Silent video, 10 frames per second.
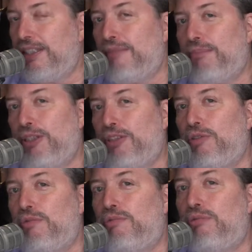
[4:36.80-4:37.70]
But
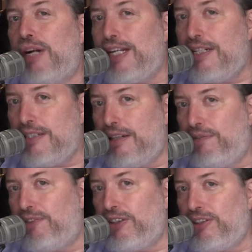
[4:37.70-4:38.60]
you raise the
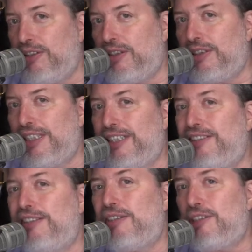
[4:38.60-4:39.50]
physical
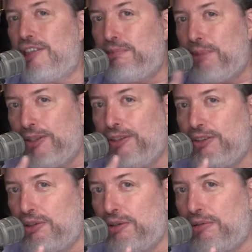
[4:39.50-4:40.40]
into the
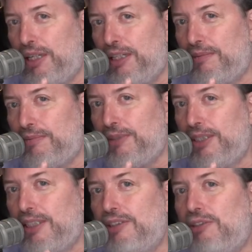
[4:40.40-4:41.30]
spiritual realm,
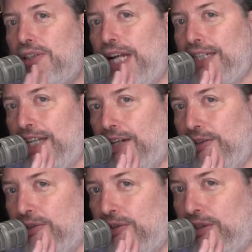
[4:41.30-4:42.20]
so that's how
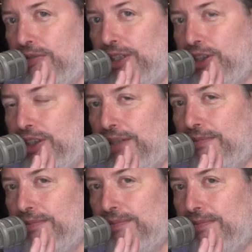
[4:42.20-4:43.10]
you serve
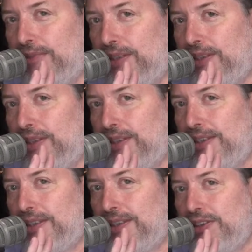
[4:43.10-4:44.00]
Hashem.
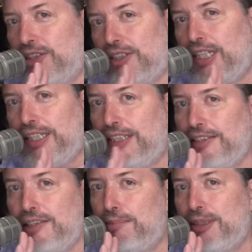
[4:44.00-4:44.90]
Just like
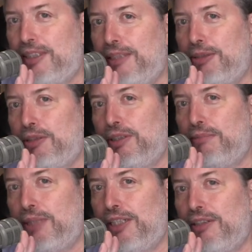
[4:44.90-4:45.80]
intimacy between a
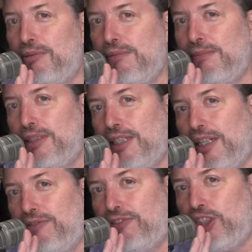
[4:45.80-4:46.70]
man and a woman.
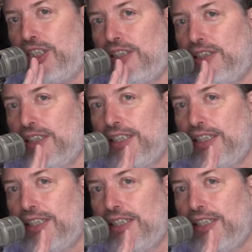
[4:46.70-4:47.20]
If she's